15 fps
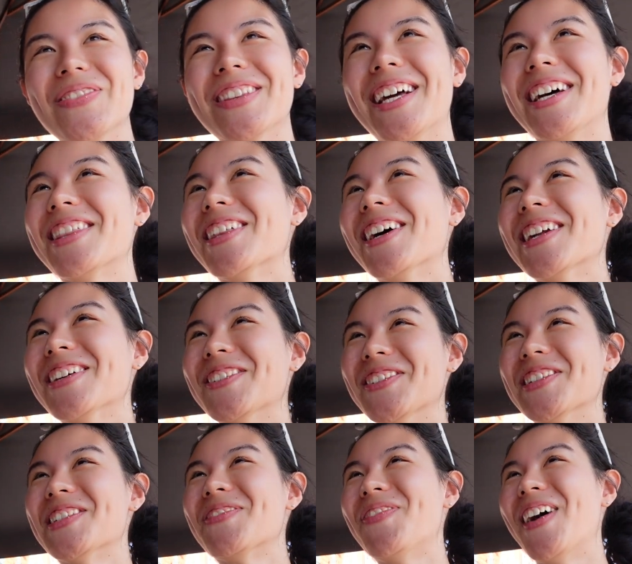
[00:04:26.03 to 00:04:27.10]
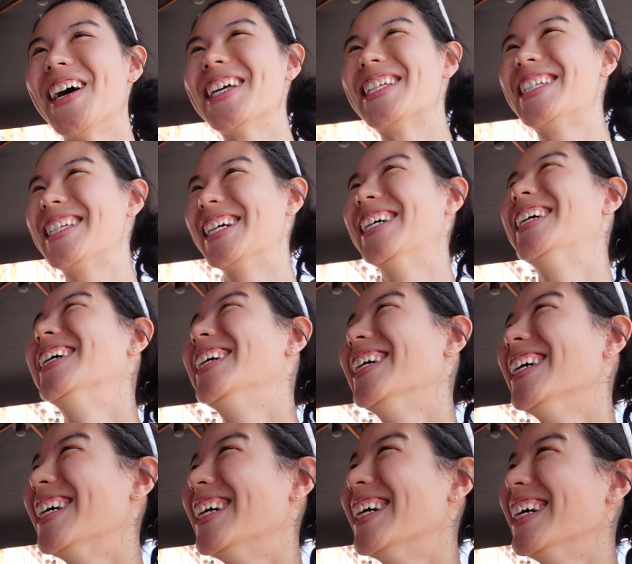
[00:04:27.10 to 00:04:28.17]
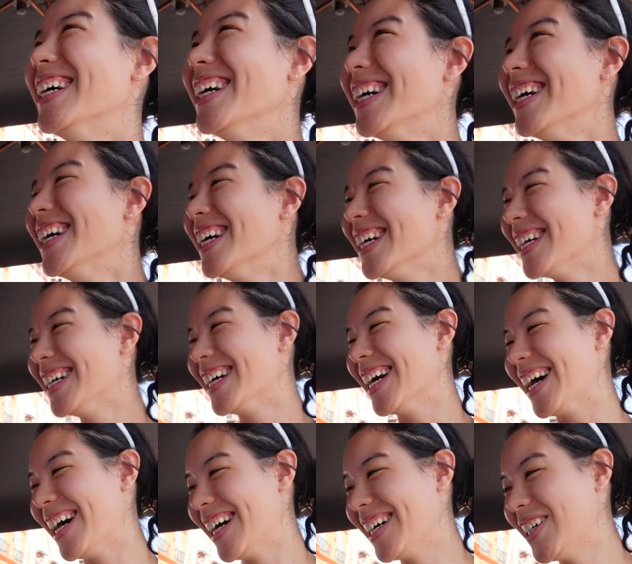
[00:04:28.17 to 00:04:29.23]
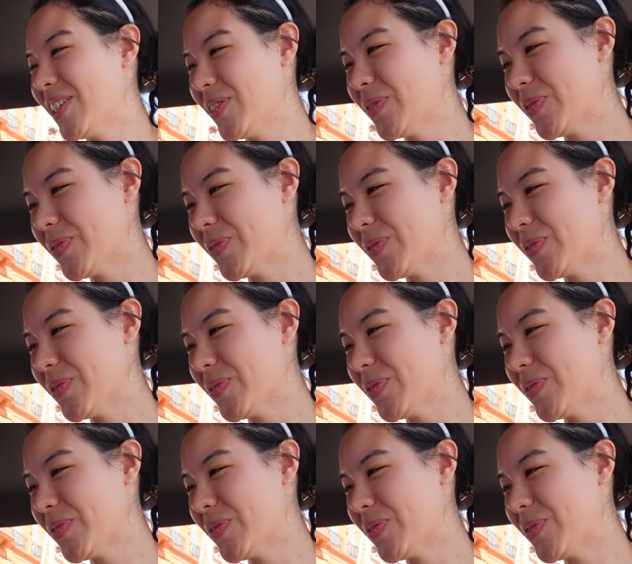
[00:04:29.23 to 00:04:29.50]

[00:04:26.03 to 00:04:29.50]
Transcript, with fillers: I thought it was pasta. No, it's yeah.